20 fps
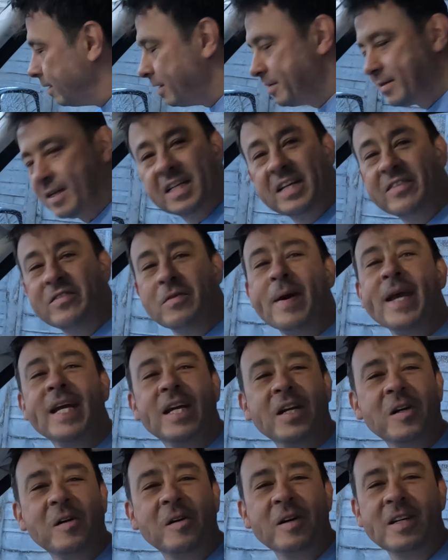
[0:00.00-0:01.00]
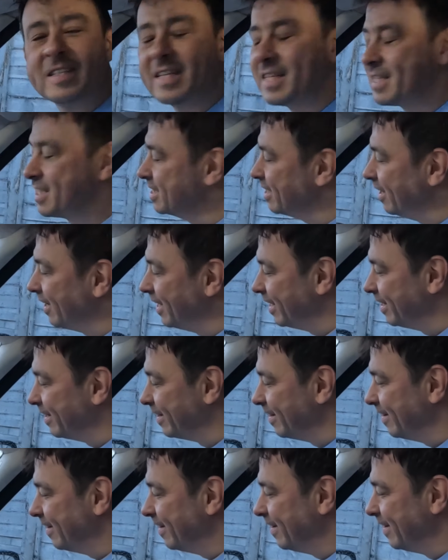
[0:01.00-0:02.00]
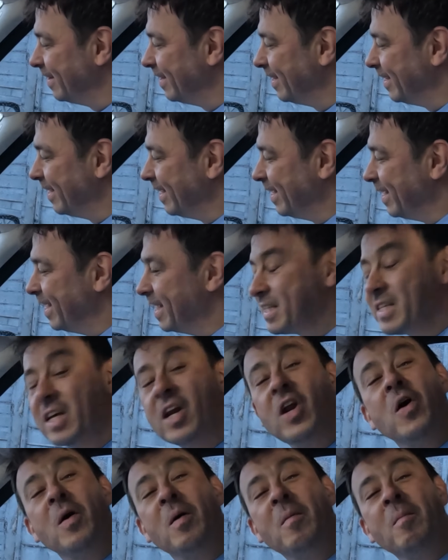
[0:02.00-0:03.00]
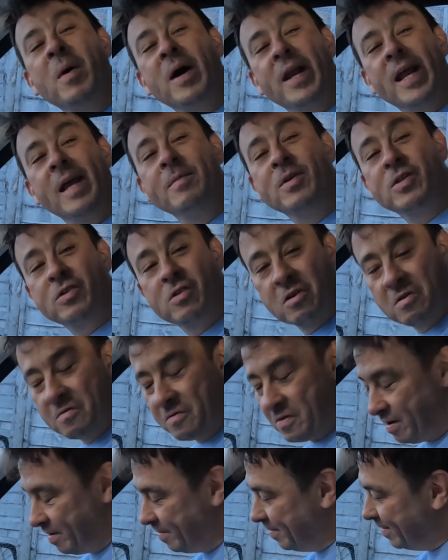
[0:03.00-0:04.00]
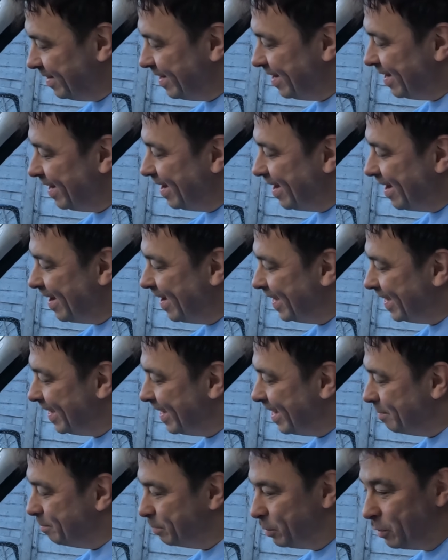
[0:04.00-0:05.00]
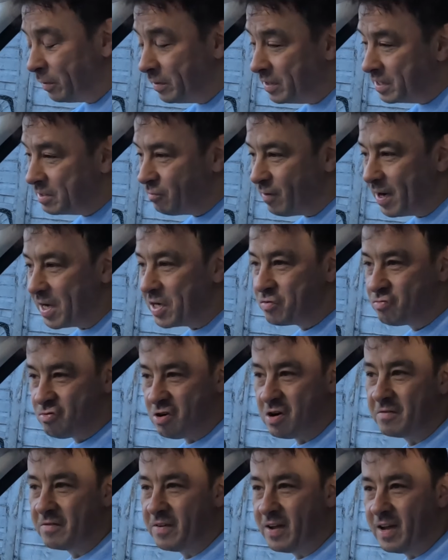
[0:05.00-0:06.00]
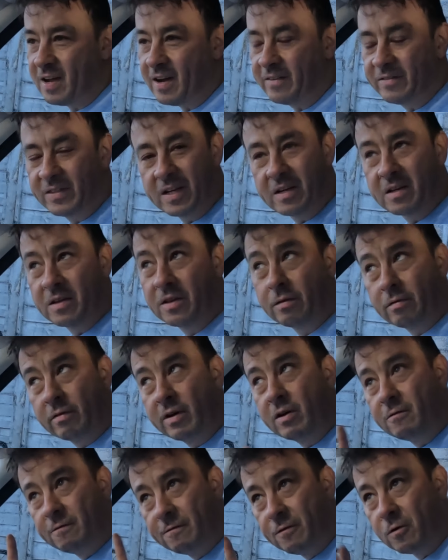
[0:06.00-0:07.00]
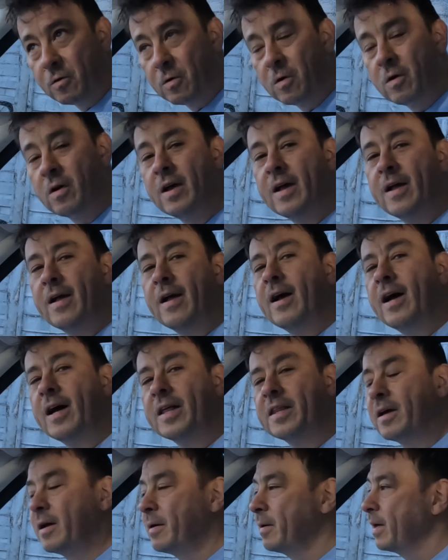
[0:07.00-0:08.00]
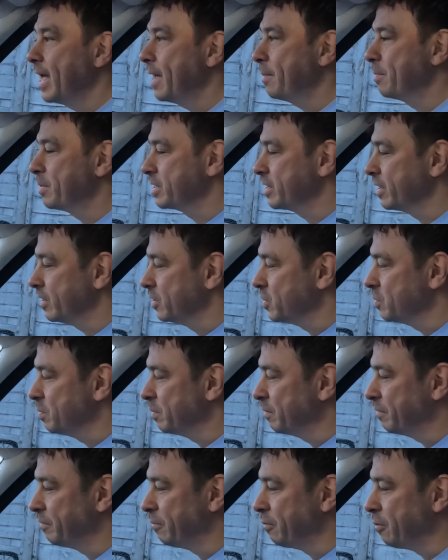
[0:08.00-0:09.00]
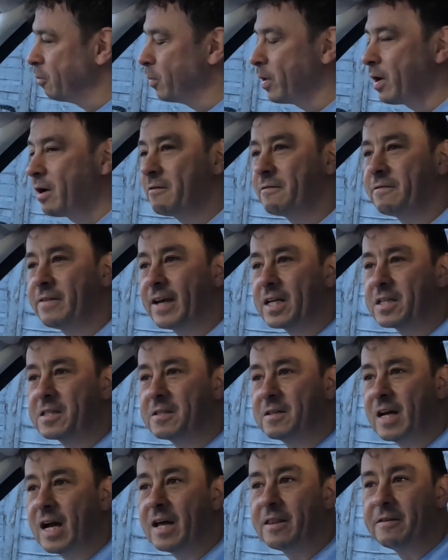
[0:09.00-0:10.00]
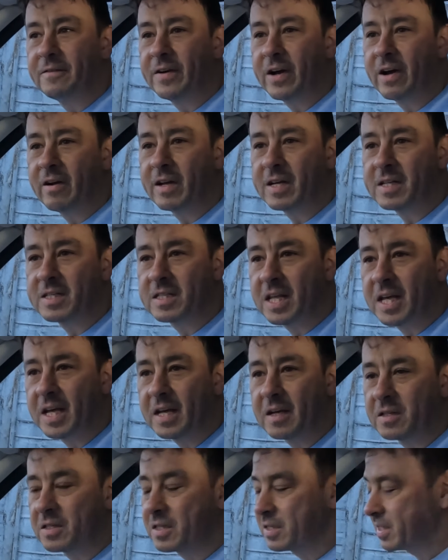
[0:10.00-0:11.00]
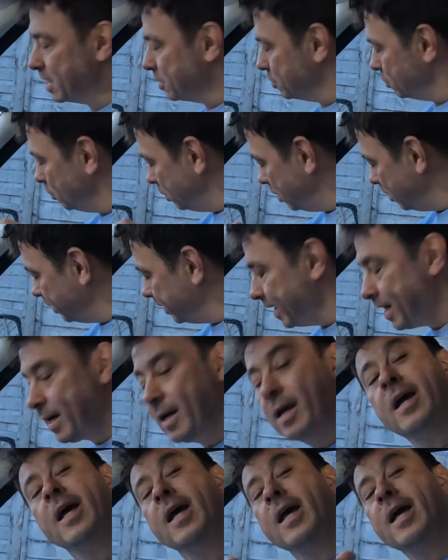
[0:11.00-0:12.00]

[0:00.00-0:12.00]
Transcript: Doesn't even make a noise, it's silent. So look, my name is GrooveOn. I uh, bought this Range Rover. I've done three or four other episodes before where I fixed other various things. The central locking